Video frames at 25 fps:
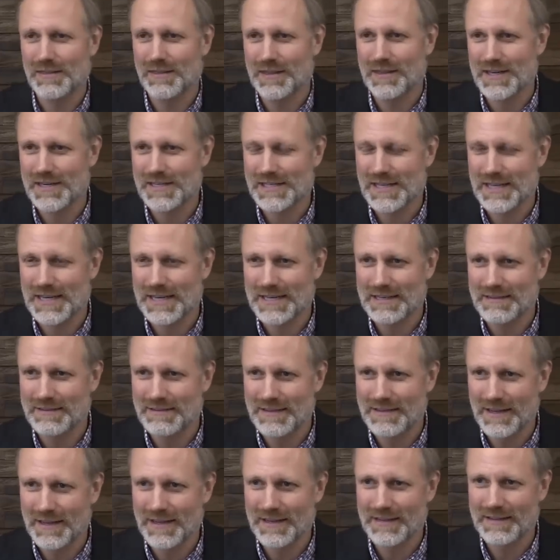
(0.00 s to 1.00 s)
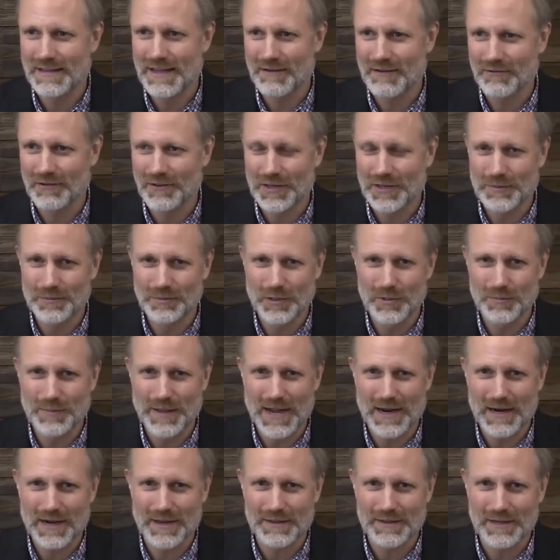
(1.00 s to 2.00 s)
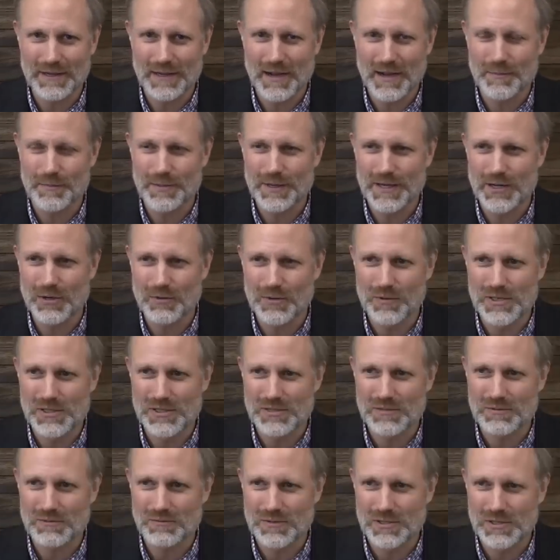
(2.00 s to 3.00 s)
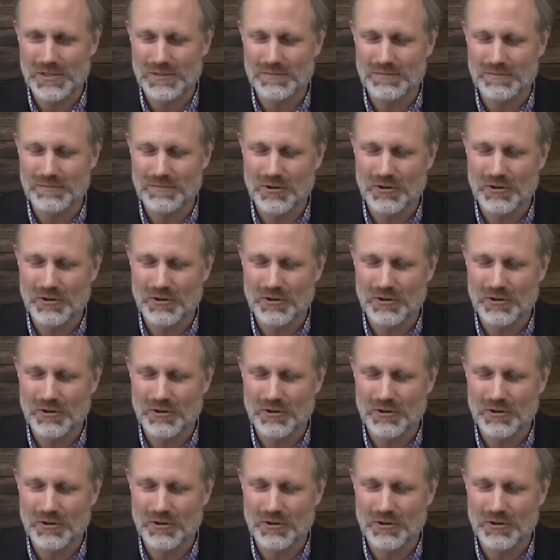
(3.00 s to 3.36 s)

things that he did that really blew back on the company was was